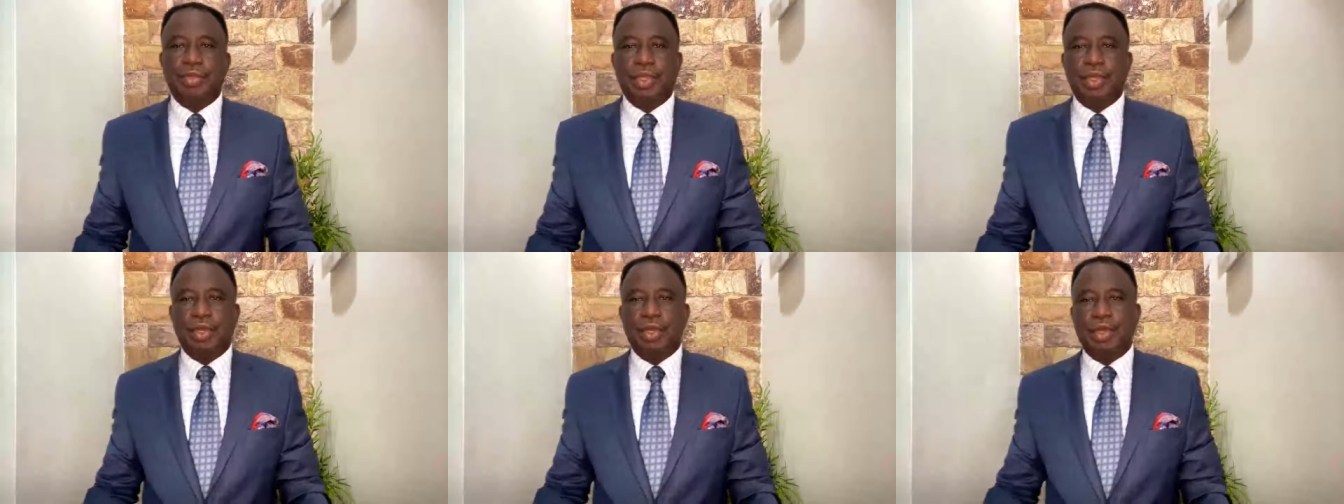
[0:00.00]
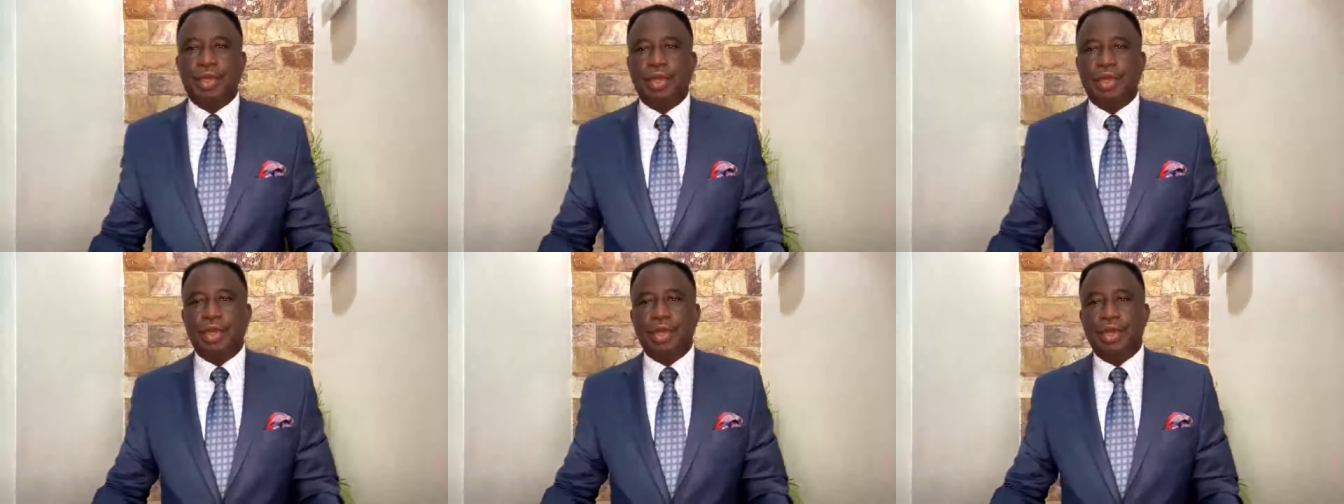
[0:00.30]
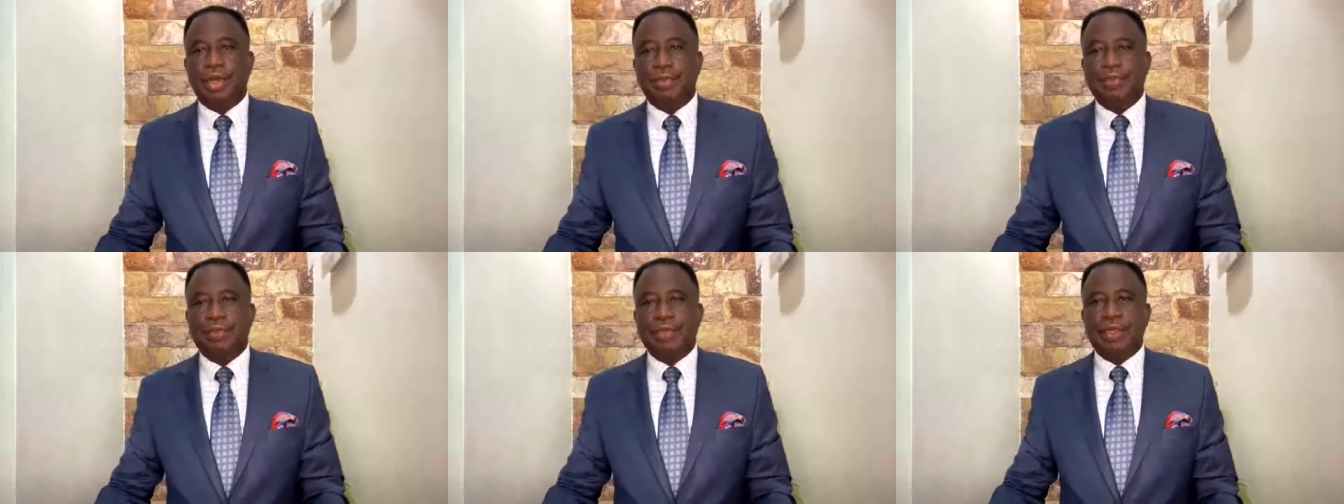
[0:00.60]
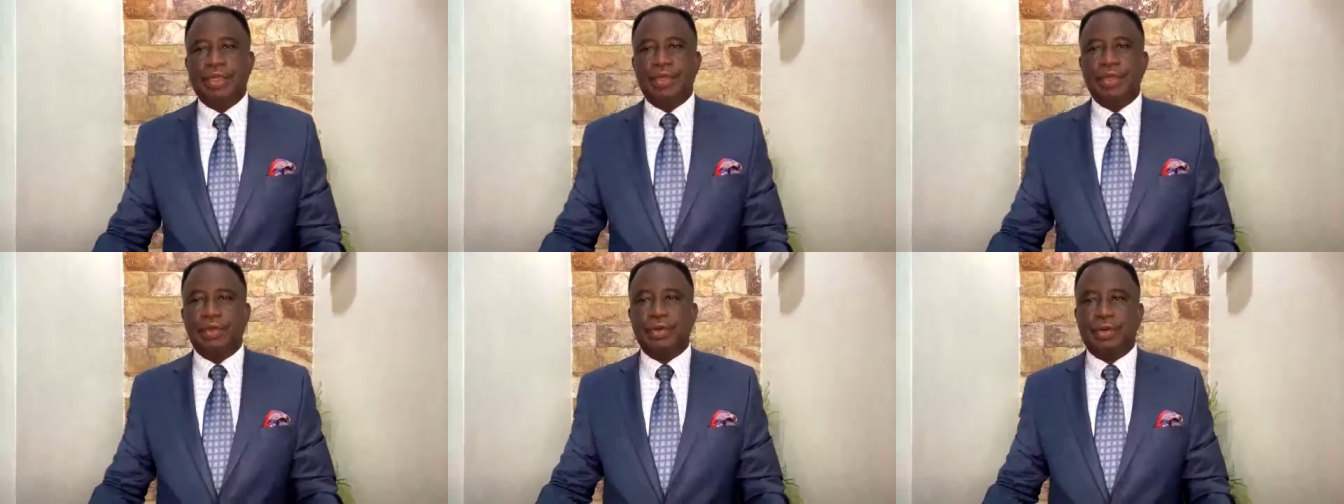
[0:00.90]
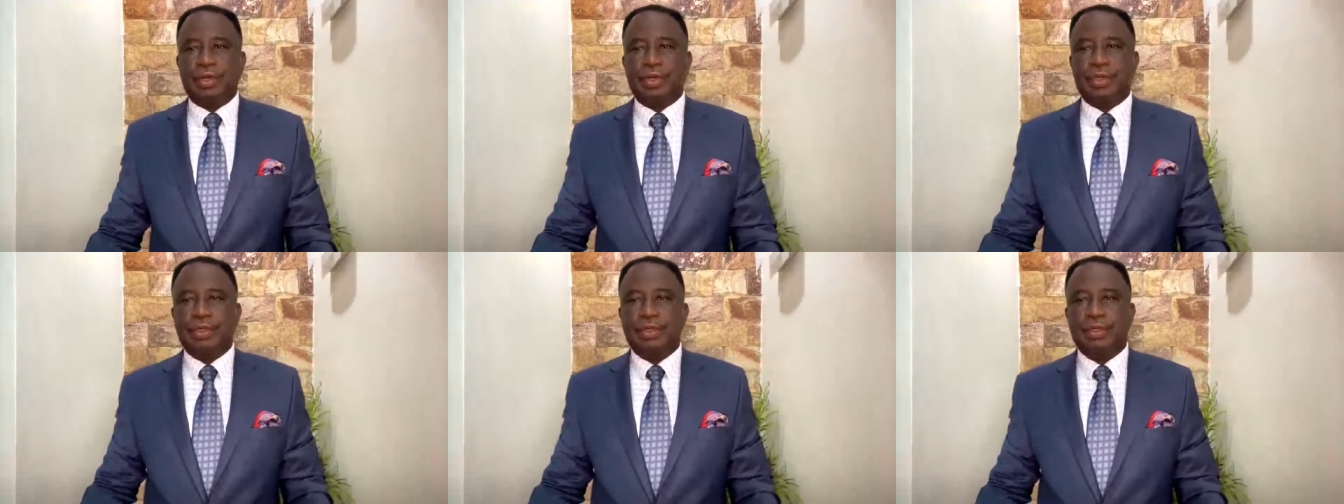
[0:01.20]
be all the
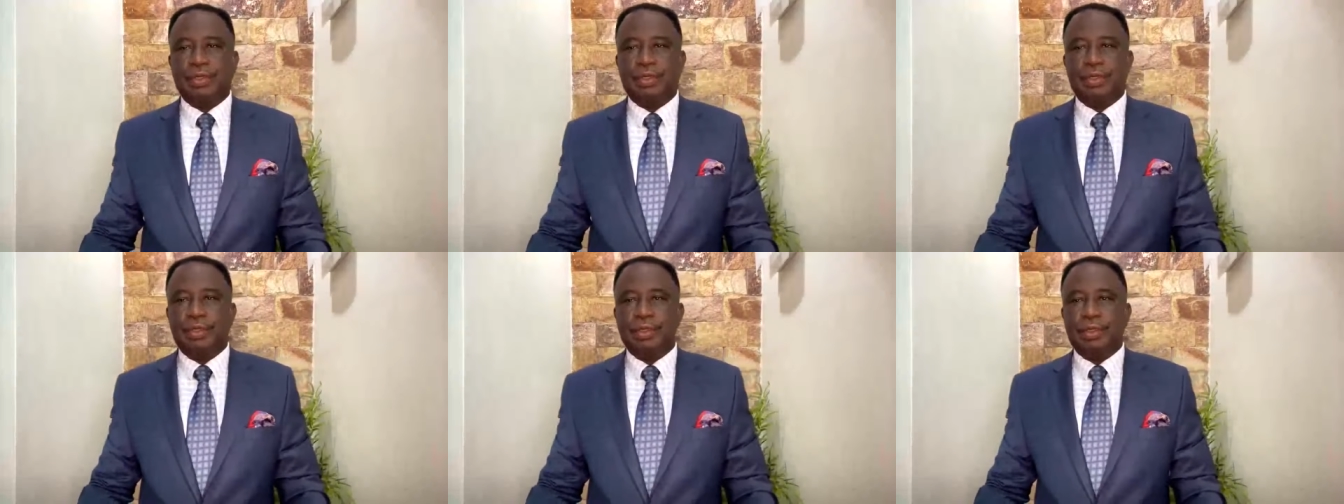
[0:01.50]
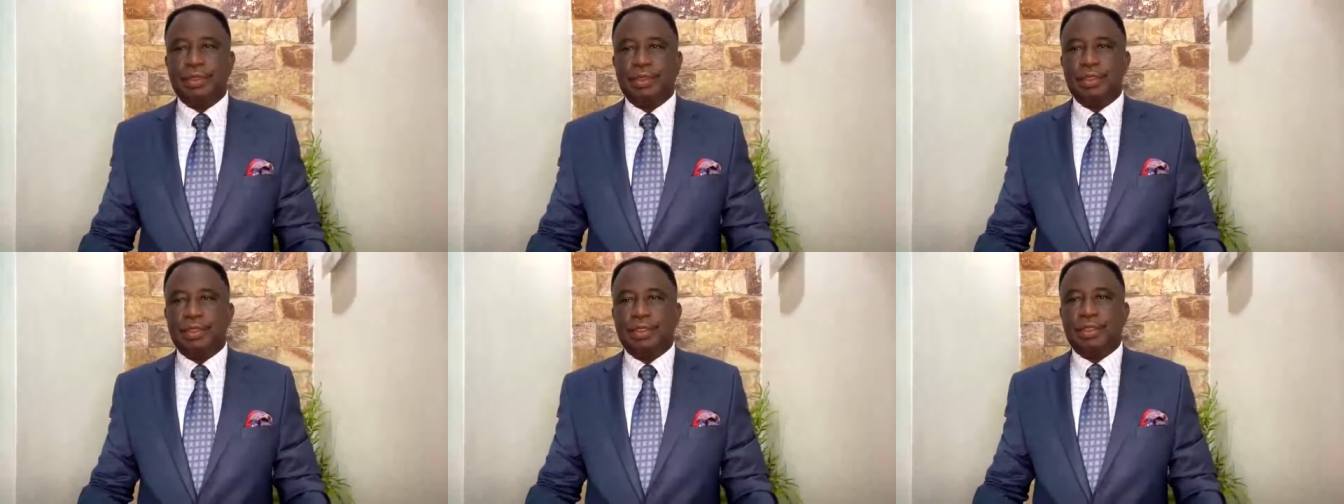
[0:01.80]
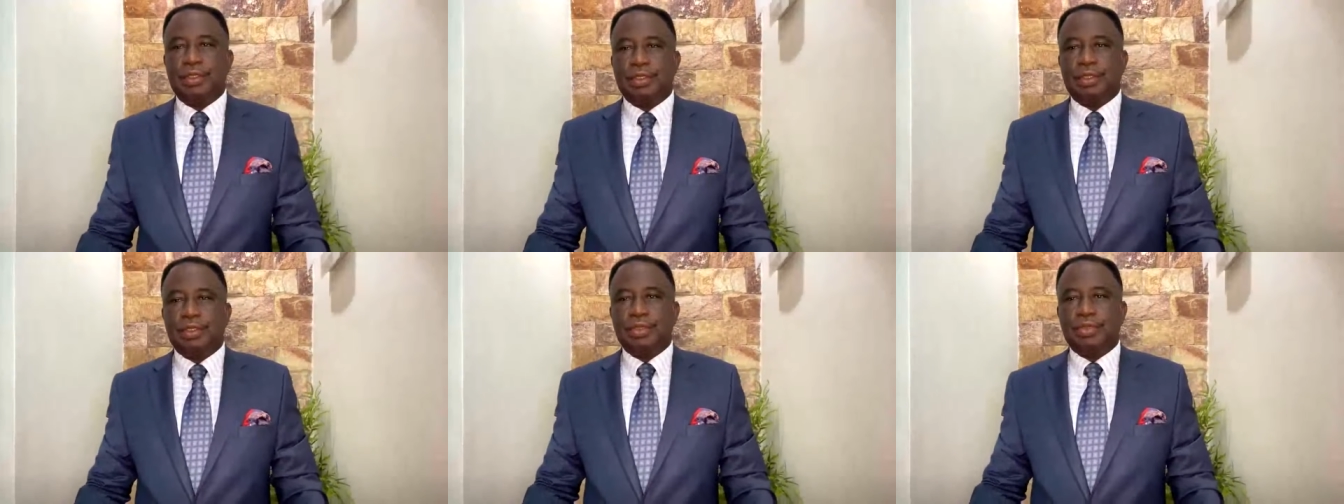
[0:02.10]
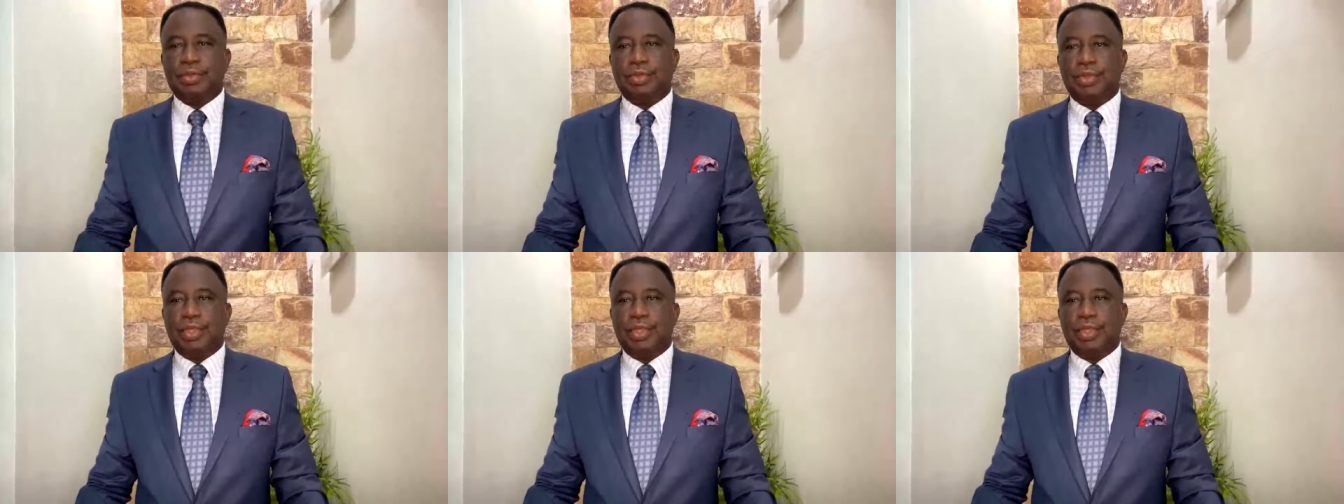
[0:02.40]
glory, to